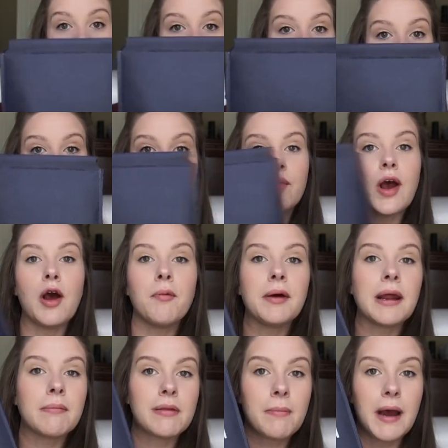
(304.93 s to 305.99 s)
When you
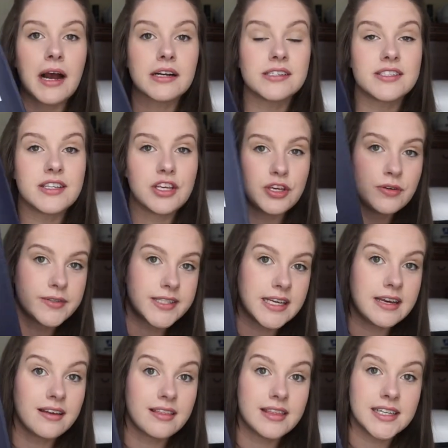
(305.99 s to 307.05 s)
open up the box, you
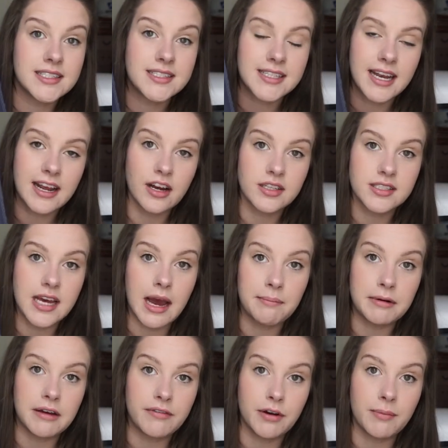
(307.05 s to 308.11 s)
see this sitting on
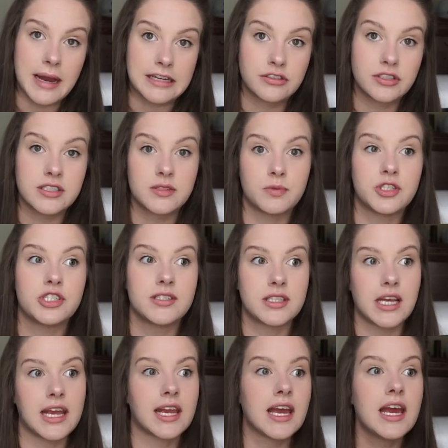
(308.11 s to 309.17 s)
top of your mattress, which is
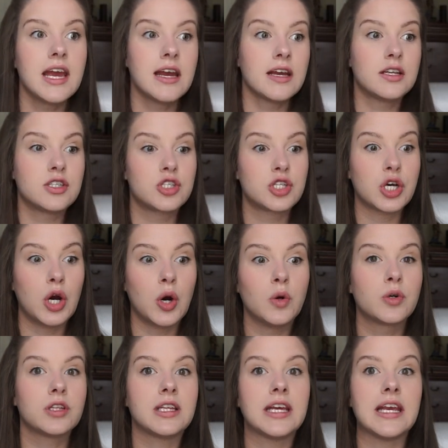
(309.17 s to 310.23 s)
like
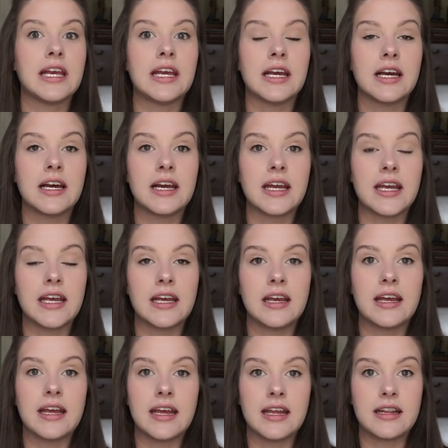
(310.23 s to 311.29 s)
totally
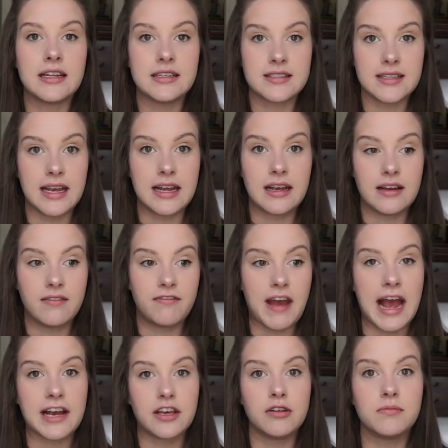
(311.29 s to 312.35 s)
in this like
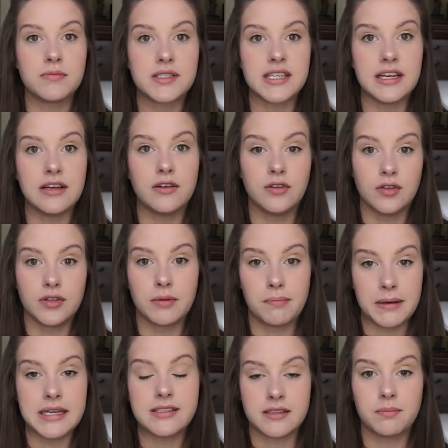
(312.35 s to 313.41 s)
vacuum sealed
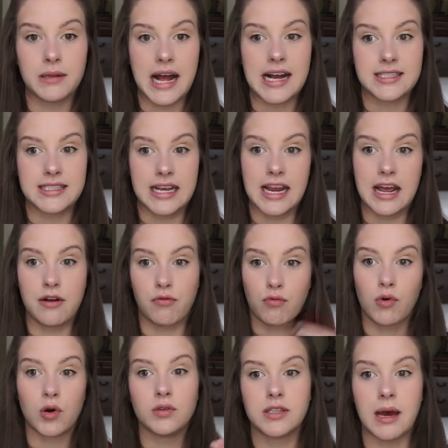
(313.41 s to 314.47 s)
piece of plastic and
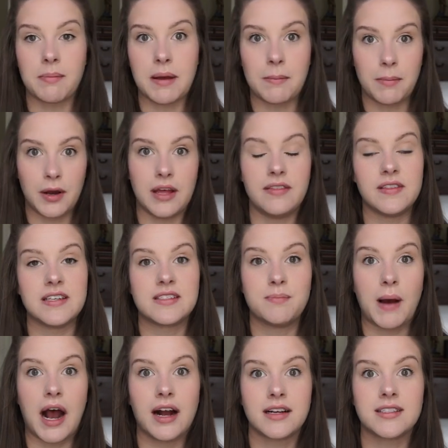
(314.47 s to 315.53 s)
rolled up and put in this
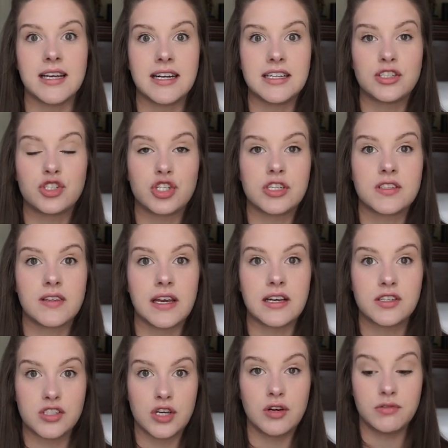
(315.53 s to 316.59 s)
box and it's just
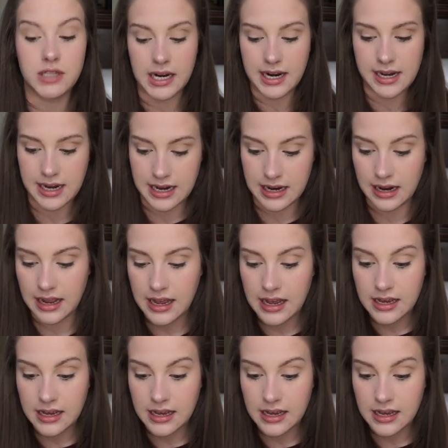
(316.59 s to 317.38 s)
like so tiny.